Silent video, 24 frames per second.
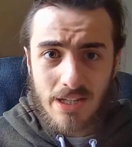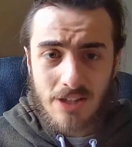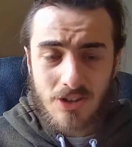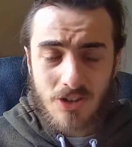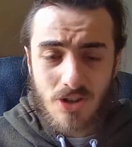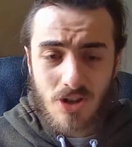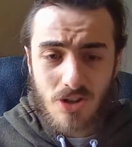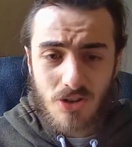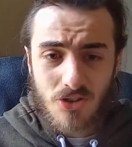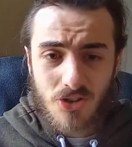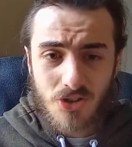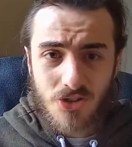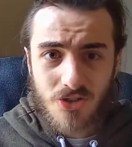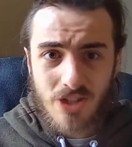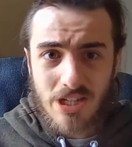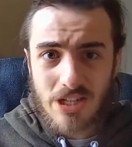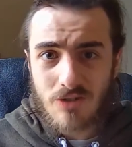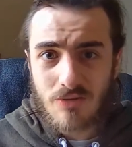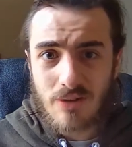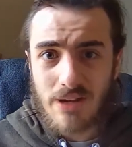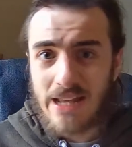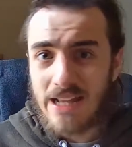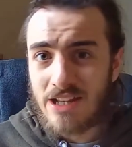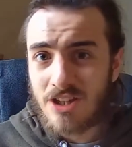no
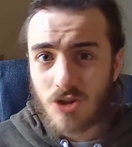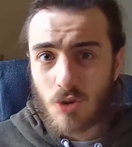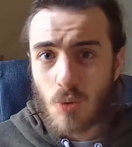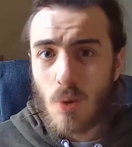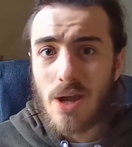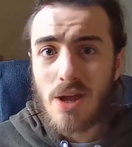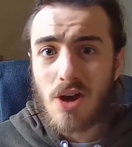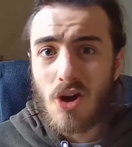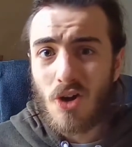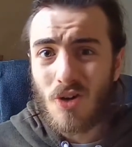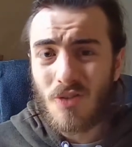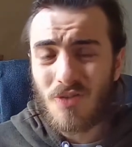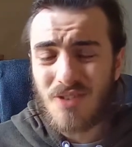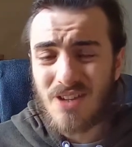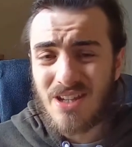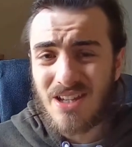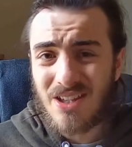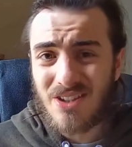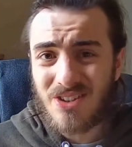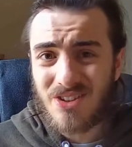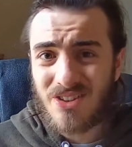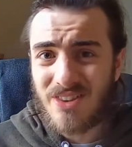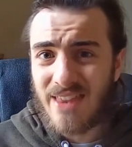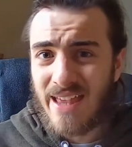secret, and it's quite
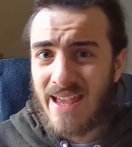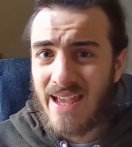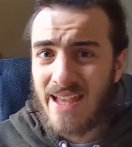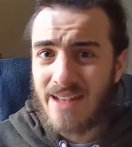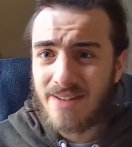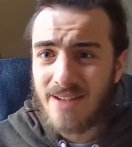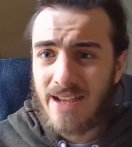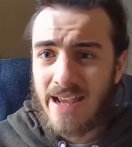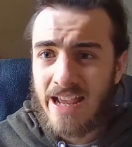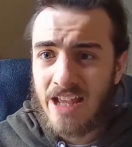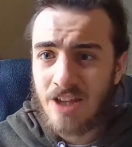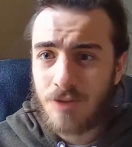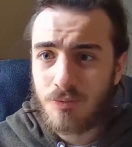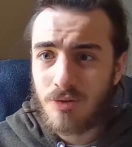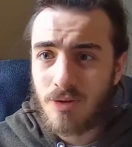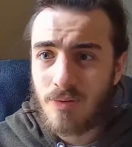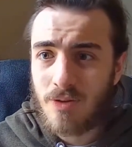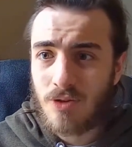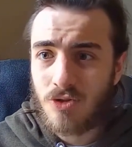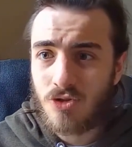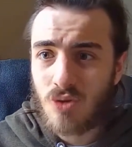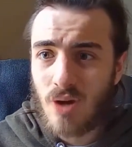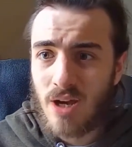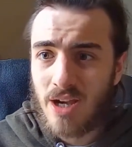obvious that Hasbro are
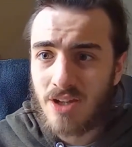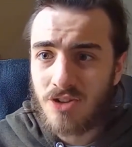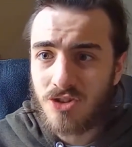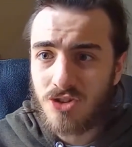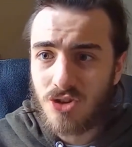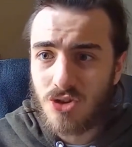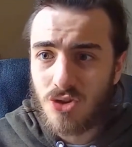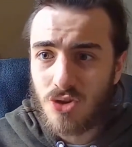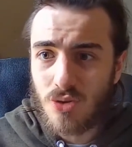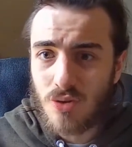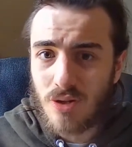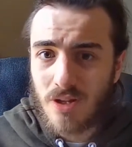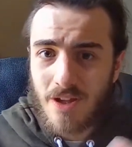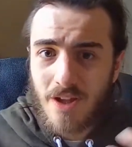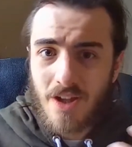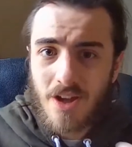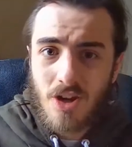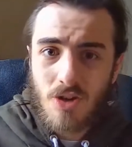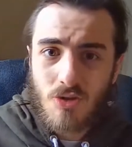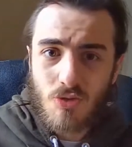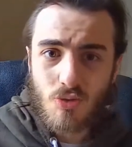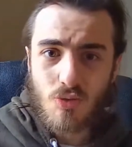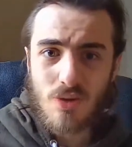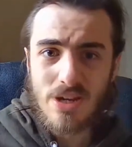trying to
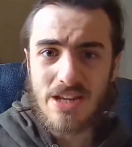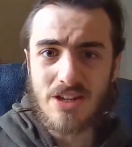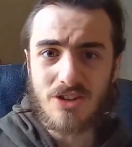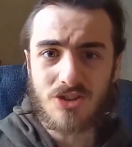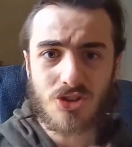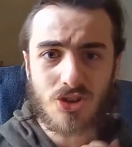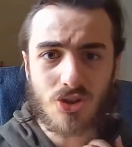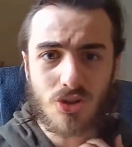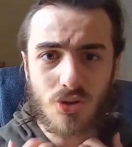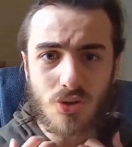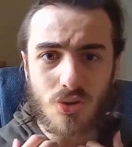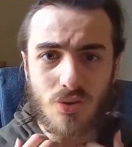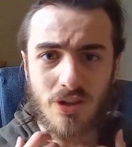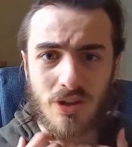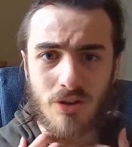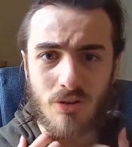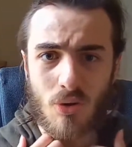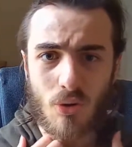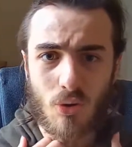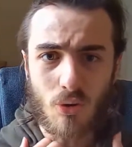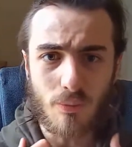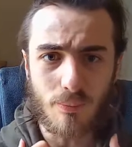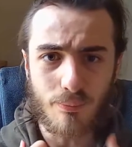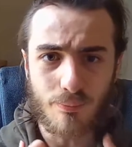redo
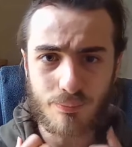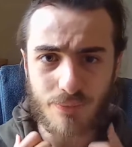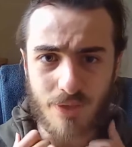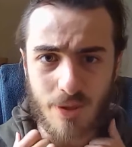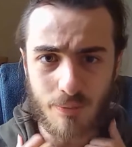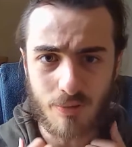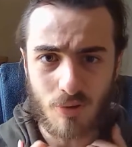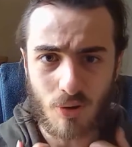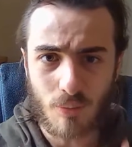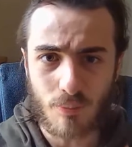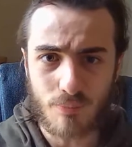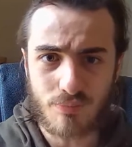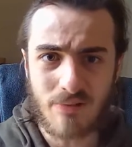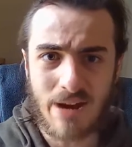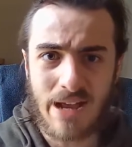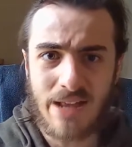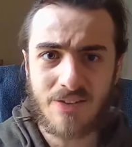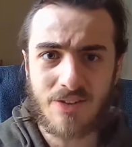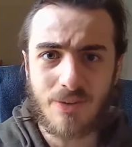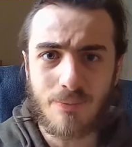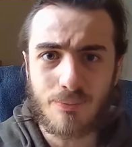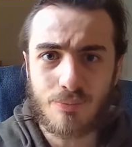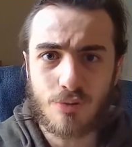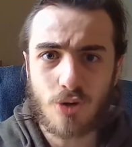the broad
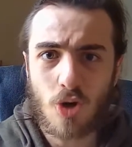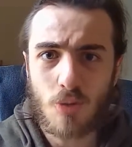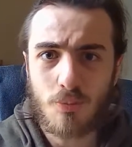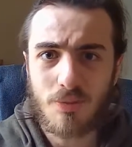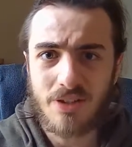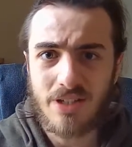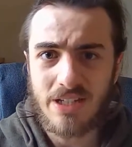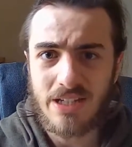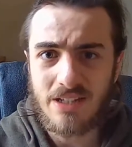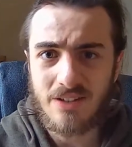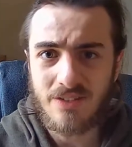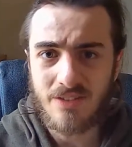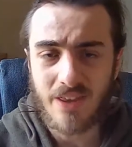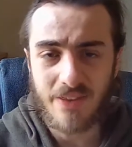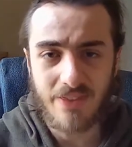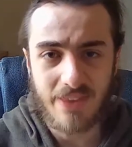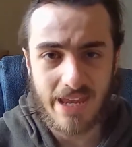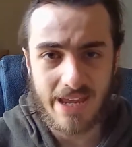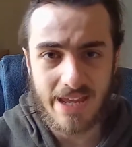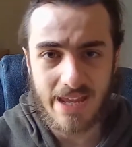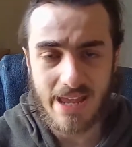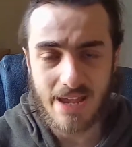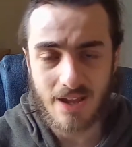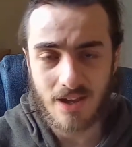brands and properties that
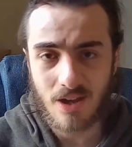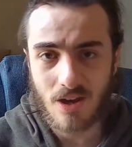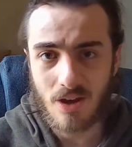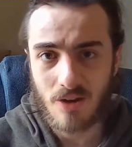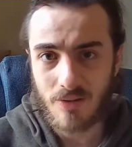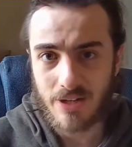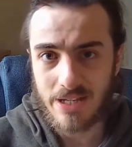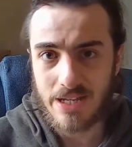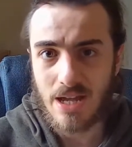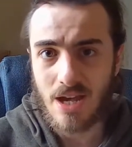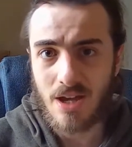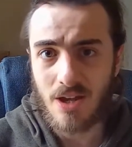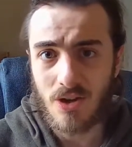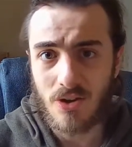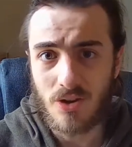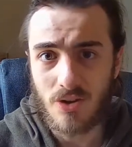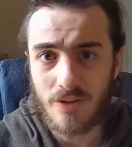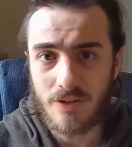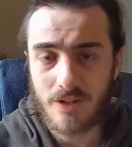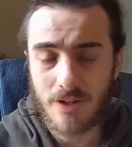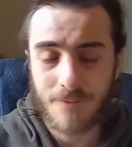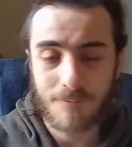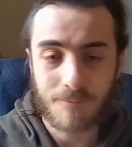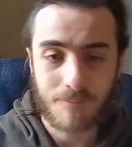they currently
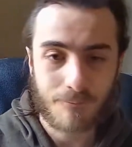own.